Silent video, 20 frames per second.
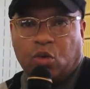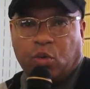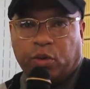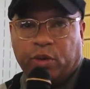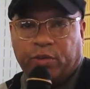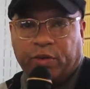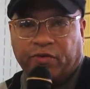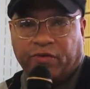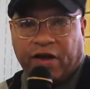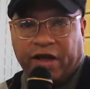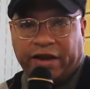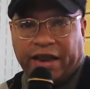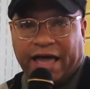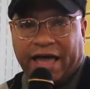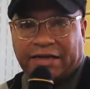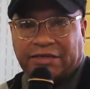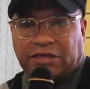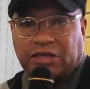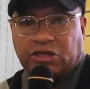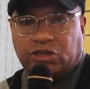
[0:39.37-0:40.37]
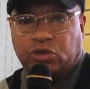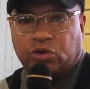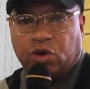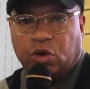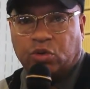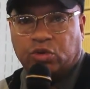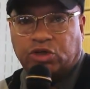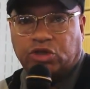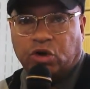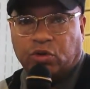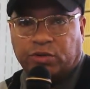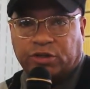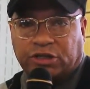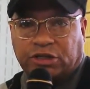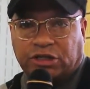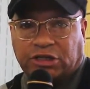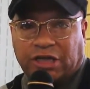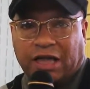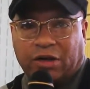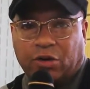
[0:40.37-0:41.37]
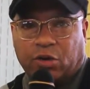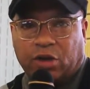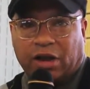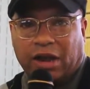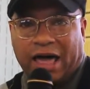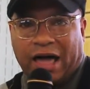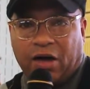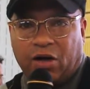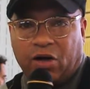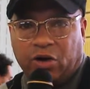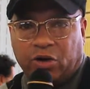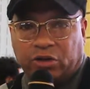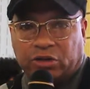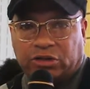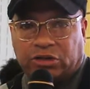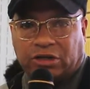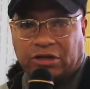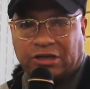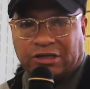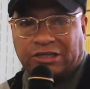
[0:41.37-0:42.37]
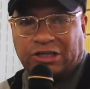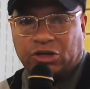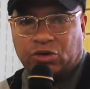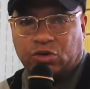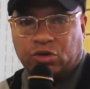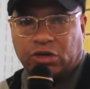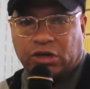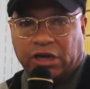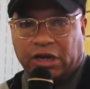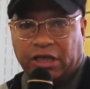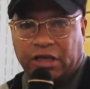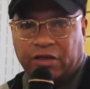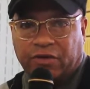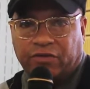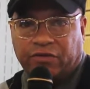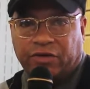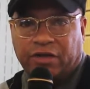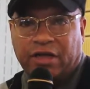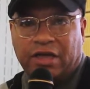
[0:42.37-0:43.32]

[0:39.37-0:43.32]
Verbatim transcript: We provide access to those services that will allow her to continue to live